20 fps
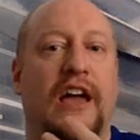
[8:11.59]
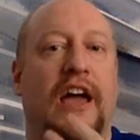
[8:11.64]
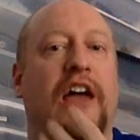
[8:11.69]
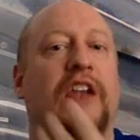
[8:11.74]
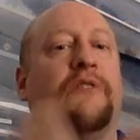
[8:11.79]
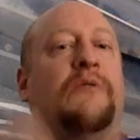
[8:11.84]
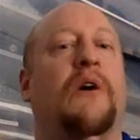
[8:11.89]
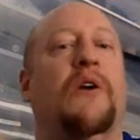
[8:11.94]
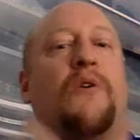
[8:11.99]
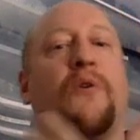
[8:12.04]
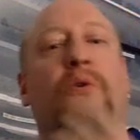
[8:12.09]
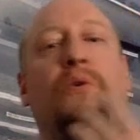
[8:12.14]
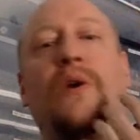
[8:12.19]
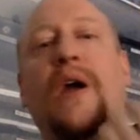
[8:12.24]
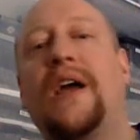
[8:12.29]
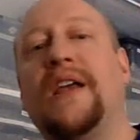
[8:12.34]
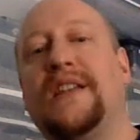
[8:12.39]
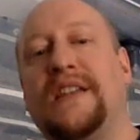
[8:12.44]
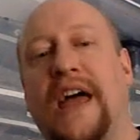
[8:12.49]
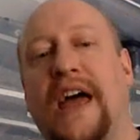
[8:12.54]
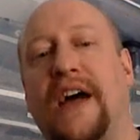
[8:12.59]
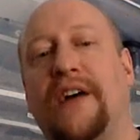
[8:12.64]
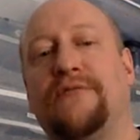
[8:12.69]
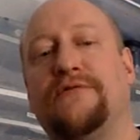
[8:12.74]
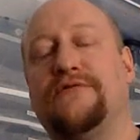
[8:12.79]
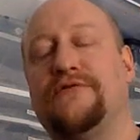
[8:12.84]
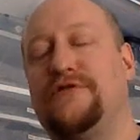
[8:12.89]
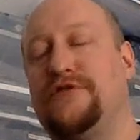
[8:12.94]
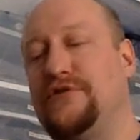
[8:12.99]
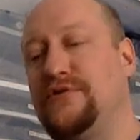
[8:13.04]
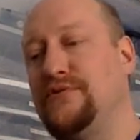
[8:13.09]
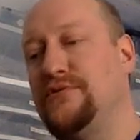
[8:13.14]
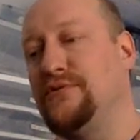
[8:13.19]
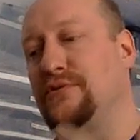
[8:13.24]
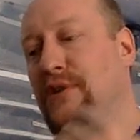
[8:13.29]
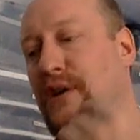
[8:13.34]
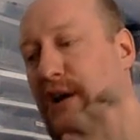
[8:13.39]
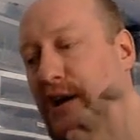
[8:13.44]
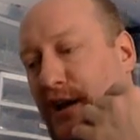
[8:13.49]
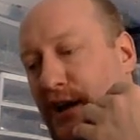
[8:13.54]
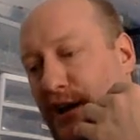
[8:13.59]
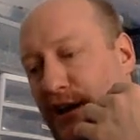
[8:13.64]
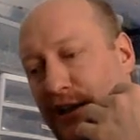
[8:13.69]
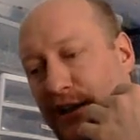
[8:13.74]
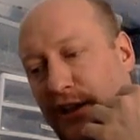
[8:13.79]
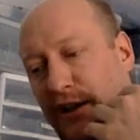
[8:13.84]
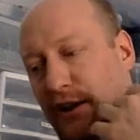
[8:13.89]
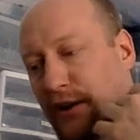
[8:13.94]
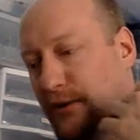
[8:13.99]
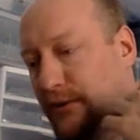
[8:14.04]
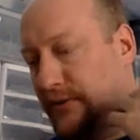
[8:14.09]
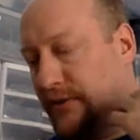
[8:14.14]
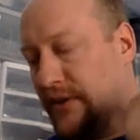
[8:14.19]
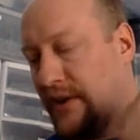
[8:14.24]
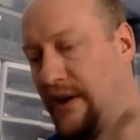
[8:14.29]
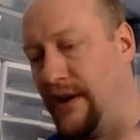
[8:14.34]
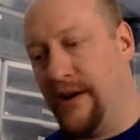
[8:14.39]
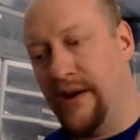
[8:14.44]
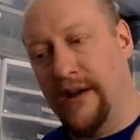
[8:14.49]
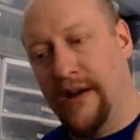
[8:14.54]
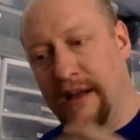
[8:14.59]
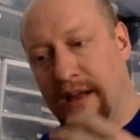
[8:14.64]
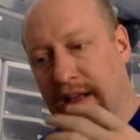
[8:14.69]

and it went right down to the